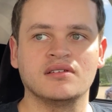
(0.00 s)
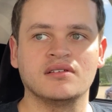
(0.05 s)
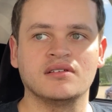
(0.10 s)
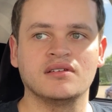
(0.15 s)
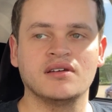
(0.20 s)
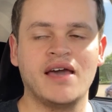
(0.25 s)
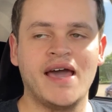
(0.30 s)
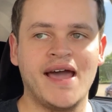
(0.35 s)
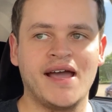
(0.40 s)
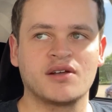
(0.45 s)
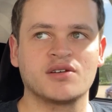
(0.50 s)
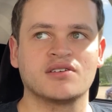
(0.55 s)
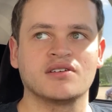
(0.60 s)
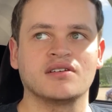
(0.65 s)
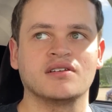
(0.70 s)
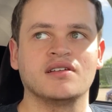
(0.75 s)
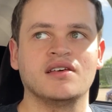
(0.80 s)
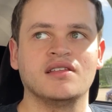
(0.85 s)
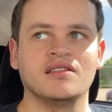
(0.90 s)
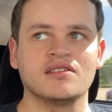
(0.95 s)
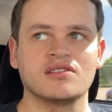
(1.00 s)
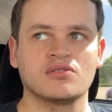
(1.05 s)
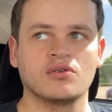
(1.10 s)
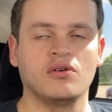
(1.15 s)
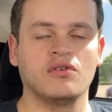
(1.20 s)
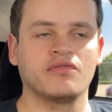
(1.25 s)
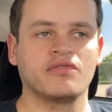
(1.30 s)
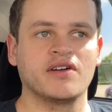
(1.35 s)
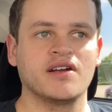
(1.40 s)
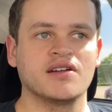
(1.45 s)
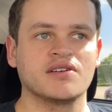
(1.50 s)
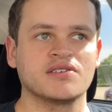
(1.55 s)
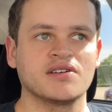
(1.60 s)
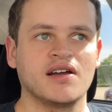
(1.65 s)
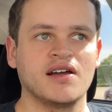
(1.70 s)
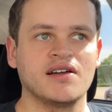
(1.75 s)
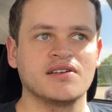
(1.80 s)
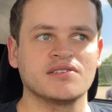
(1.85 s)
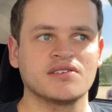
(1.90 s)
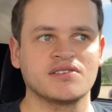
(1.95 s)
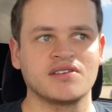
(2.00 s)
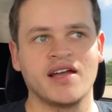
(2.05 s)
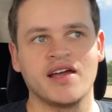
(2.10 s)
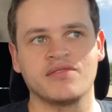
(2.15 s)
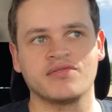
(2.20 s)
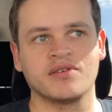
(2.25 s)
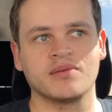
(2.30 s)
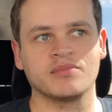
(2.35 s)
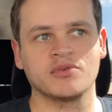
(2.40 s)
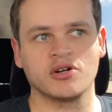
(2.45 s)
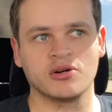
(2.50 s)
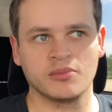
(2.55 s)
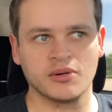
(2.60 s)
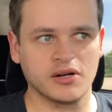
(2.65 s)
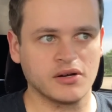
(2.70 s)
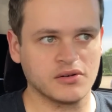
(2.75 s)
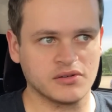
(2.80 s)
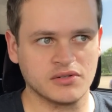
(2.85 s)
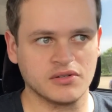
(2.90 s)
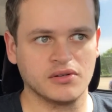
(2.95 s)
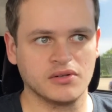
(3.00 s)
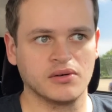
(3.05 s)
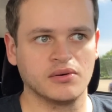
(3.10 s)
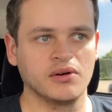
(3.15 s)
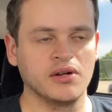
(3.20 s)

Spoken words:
action in this whole franchise, aside from Terminator 2.